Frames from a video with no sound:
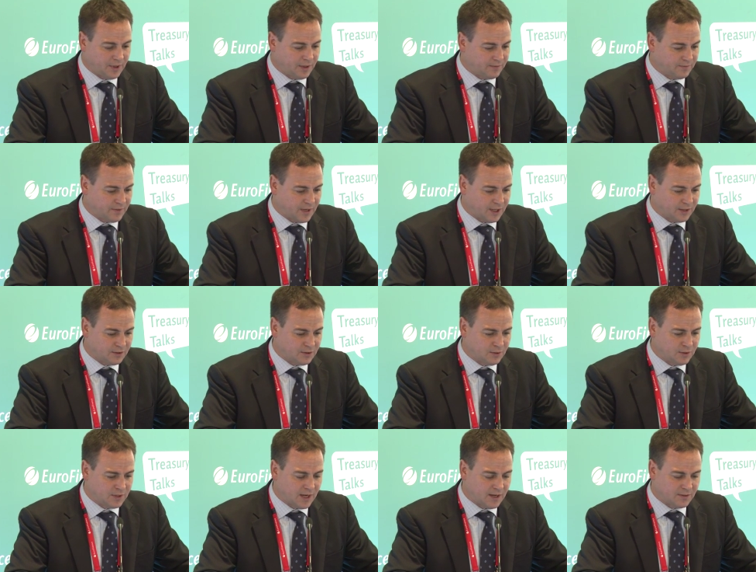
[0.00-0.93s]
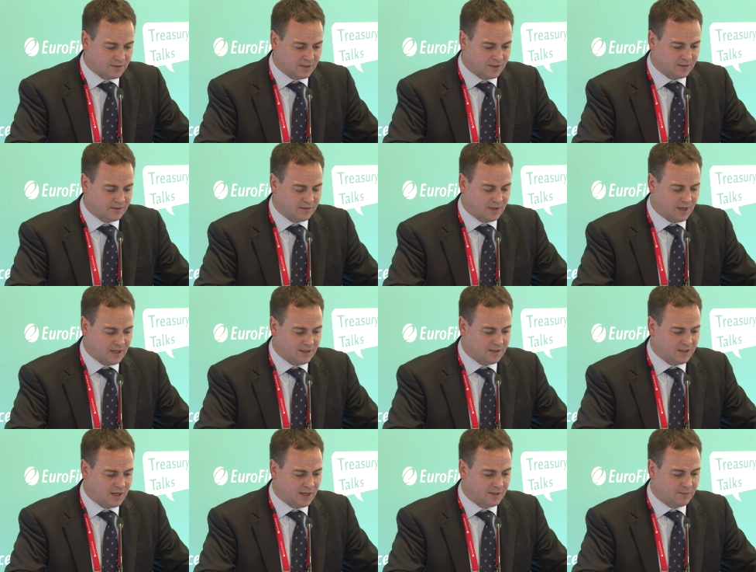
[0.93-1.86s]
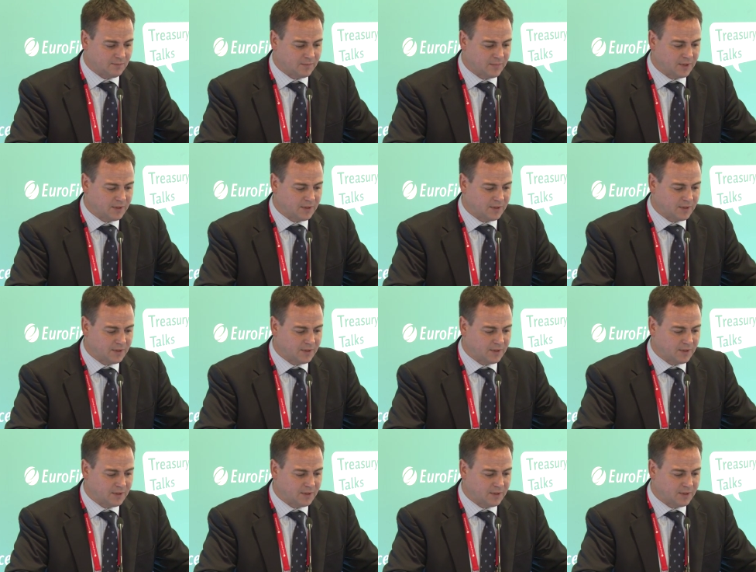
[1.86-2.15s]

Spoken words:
of 2018.